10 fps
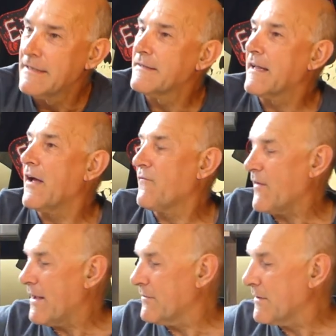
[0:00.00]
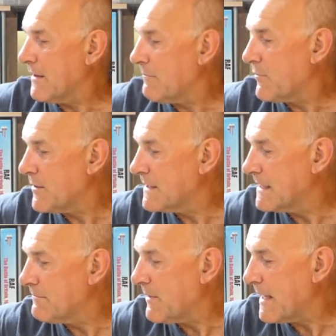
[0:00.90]
that I found and
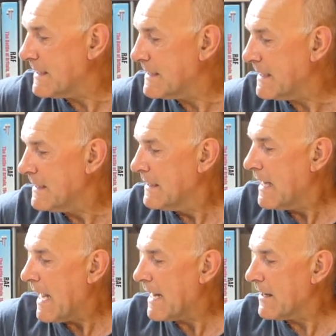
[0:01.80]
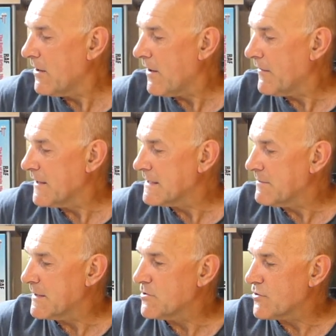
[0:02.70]
printed and painted, and a lot of these
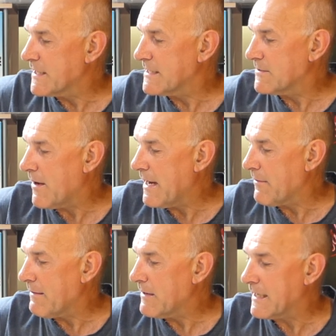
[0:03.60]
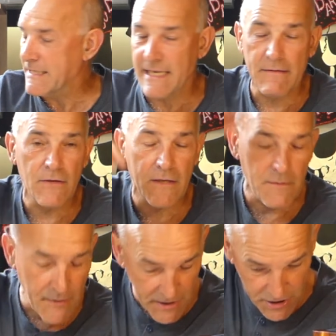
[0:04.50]
have been dressed as well. Anyway, like I say, look at
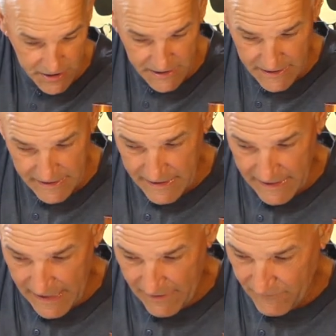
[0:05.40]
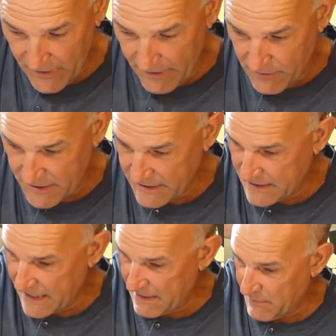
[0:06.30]
the pictures. If you like what you
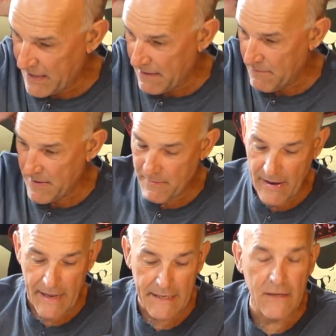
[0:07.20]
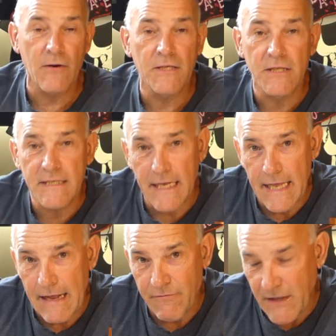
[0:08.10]
see, PM me about any questions that you
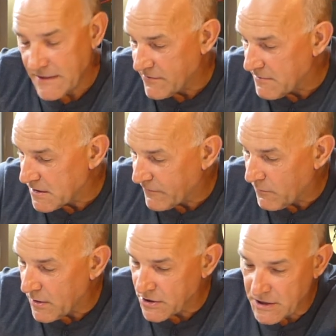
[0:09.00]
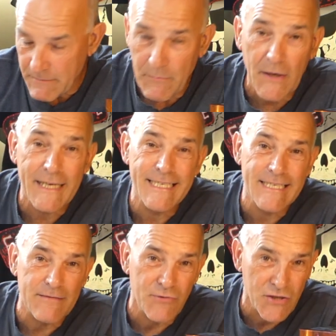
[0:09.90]
have. Thanks very much for watching. Please
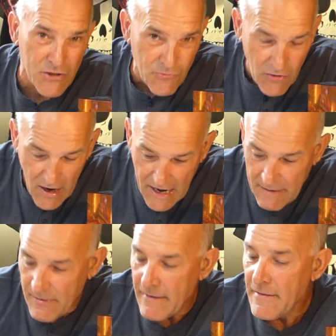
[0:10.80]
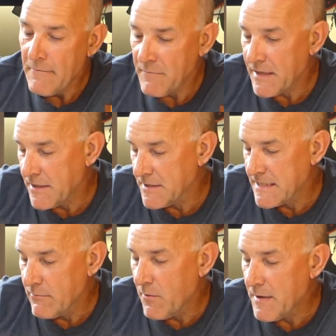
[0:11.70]
subscribe, because
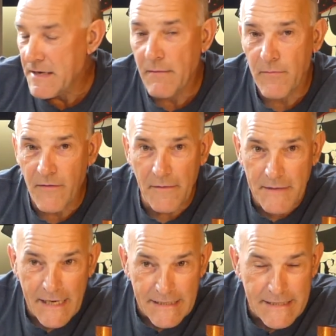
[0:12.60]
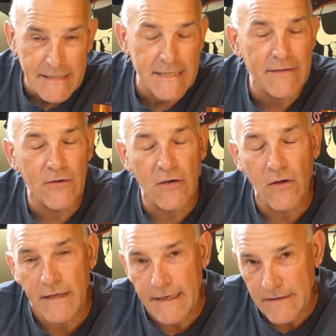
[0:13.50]
there will be a number of updates to this. I've got a
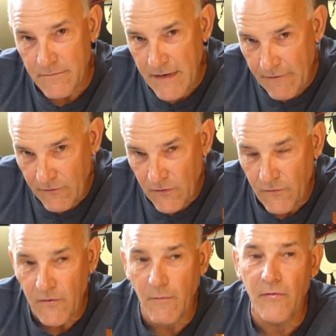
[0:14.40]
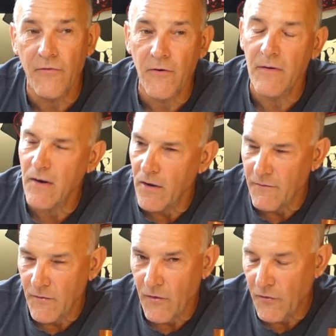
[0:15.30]
lot of Kingdom Death stuff coming through and a lot
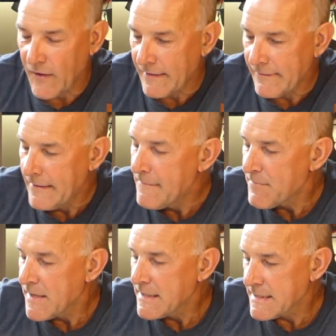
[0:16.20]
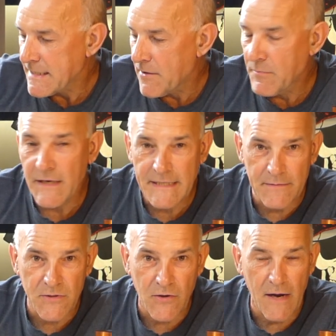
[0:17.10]
of other things. So please
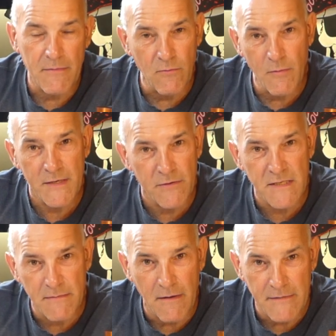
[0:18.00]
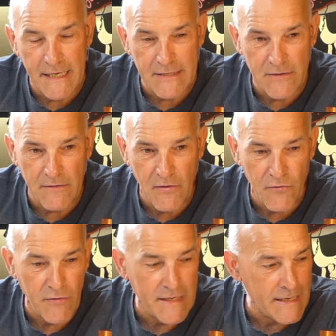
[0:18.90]
subscribe, and we'll be doing some updates on other
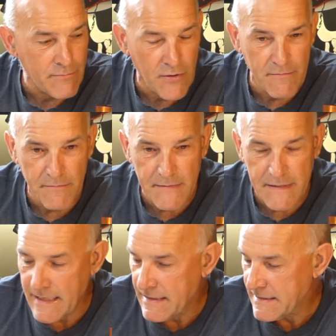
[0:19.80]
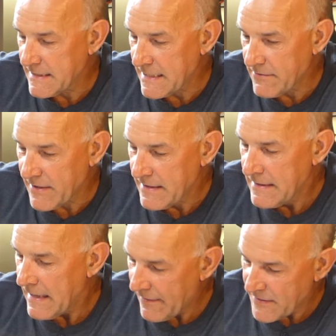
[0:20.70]
3D print scenery.
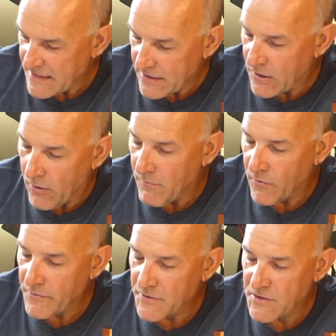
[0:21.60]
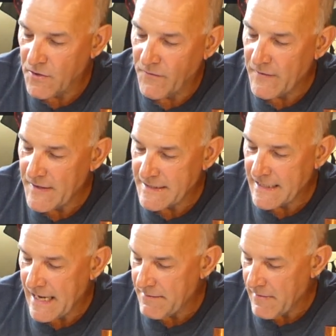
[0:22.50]
And there's a lot more of the stuff in this
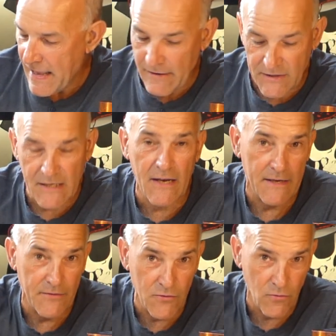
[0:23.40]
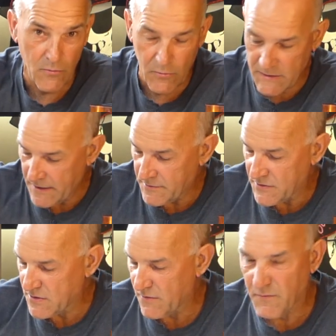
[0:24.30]
game outside of the normal
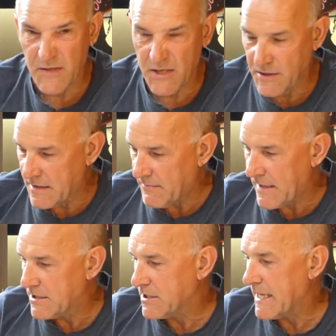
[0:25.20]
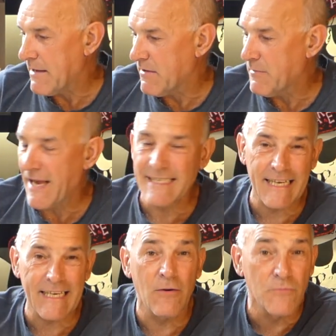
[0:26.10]
token stuff, which you can embellish the game with. But as
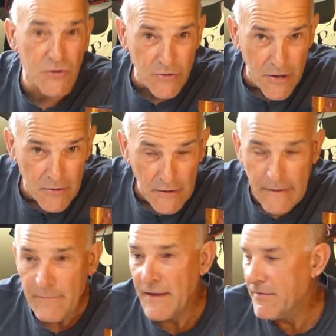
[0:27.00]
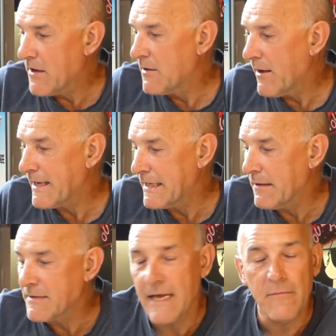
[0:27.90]
it comes through, the only way I can
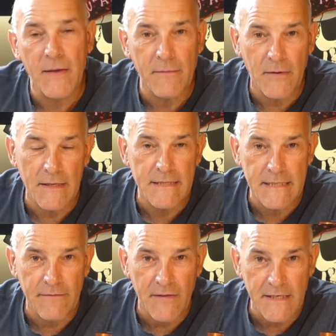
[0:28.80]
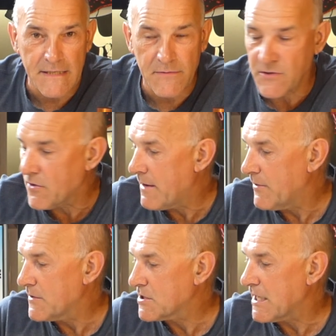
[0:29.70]
update people is if they subscribe
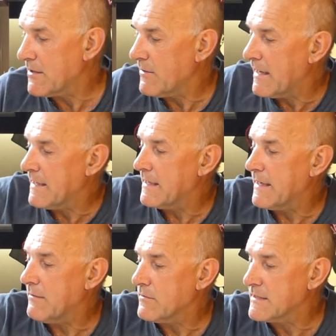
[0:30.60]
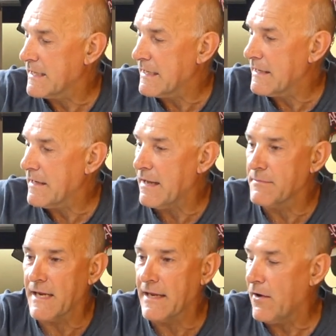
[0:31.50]
on the channel, and we'll send a little
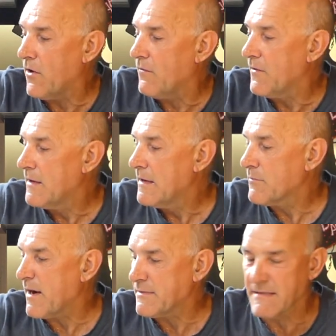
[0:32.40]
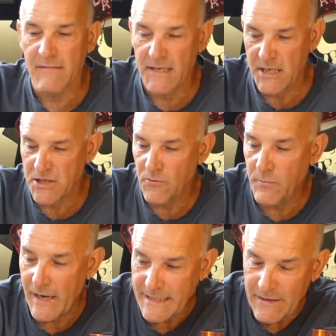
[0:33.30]
update of perhaps additional
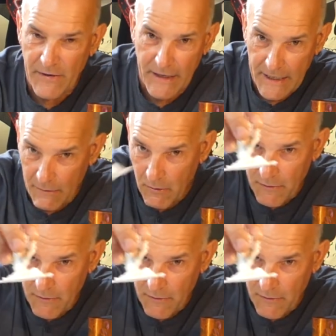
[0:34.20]
packs. And if I can come up